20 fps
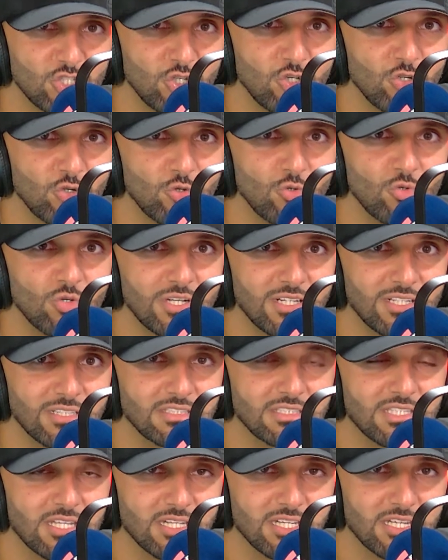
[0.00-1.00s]
you
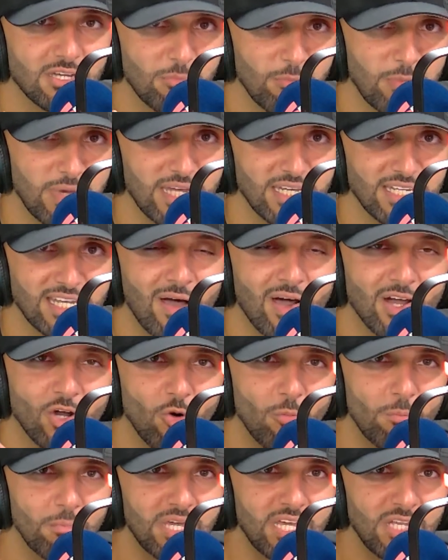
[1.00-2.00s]
to commit? Now, I
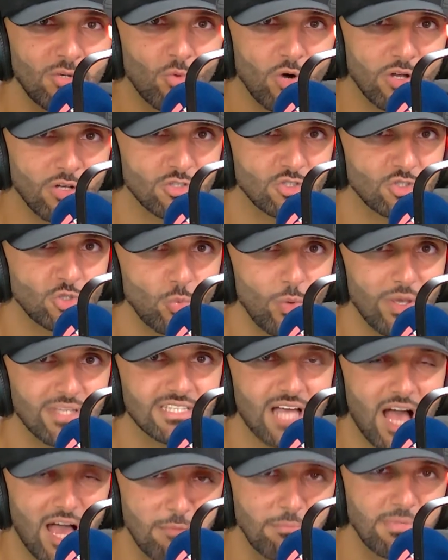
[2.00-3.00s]
don't mean 1 or 2 weeks.
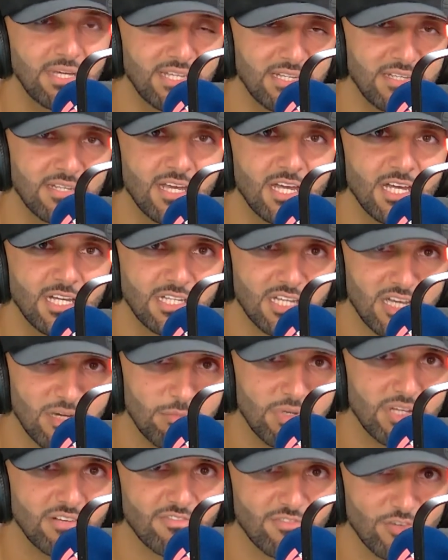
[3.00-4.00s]
I mean
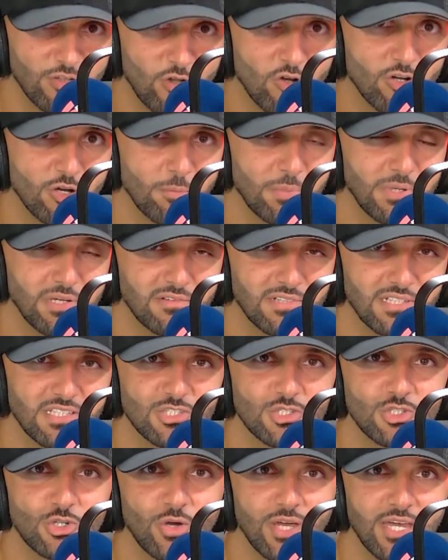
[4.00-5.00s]
commit for longer
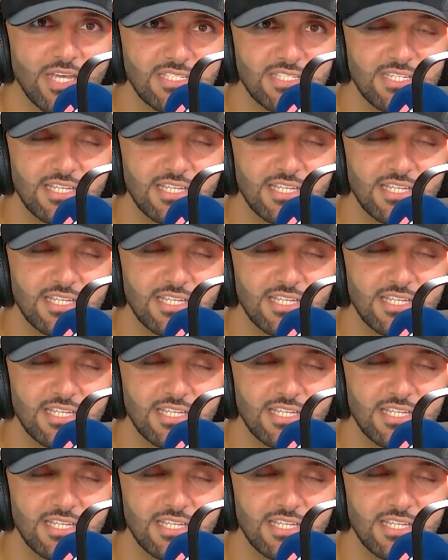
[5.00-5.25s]
periods. So is